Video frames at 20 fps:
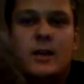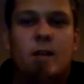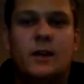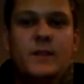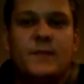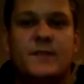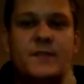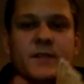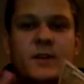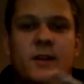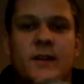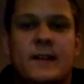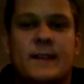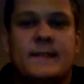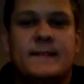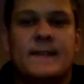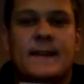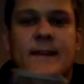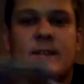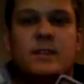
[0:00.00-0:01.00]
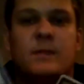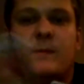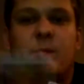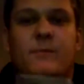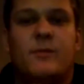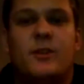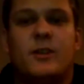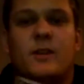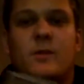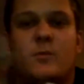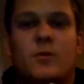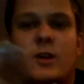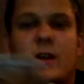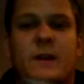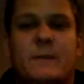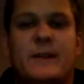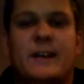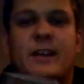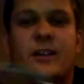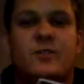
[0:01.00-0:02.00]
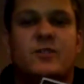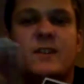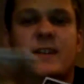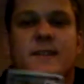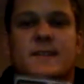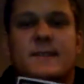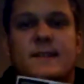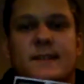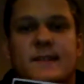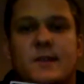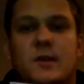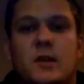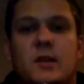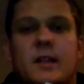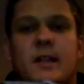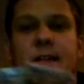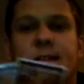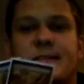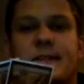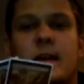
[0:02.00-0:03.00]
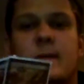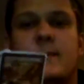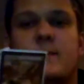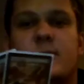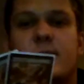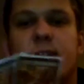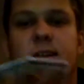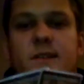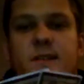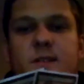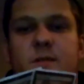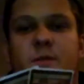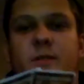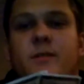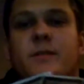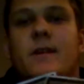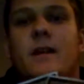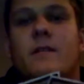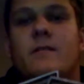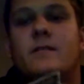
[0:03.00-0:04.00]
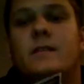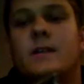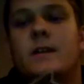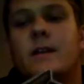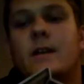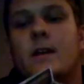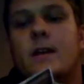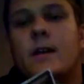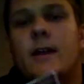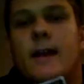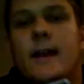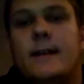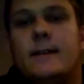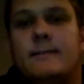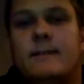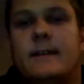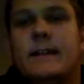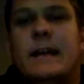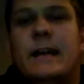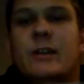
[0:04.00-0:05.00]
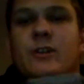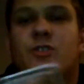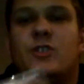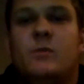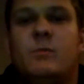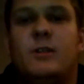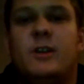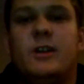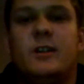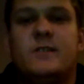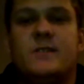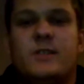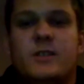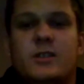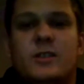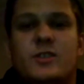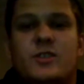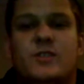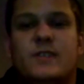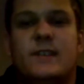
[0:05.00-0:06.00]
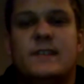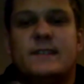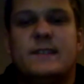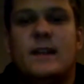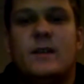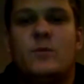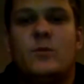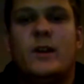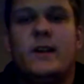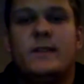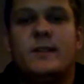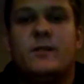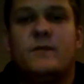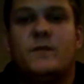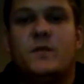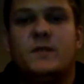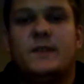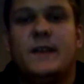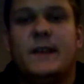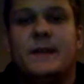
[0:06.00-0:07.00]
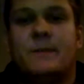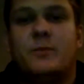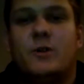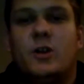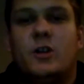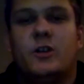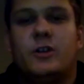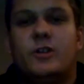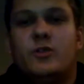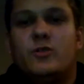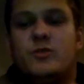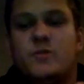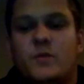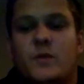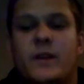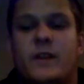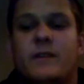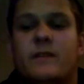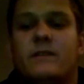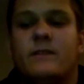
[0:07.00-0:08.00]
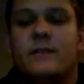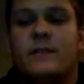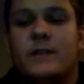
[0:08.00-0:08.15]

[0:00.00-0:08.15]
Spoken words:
This card has actually been putting in work at my LGS because there are a lot of zombie players that run around. and a lot of energy players, so you can just like deadweight their Voltaic Brawler and you just win.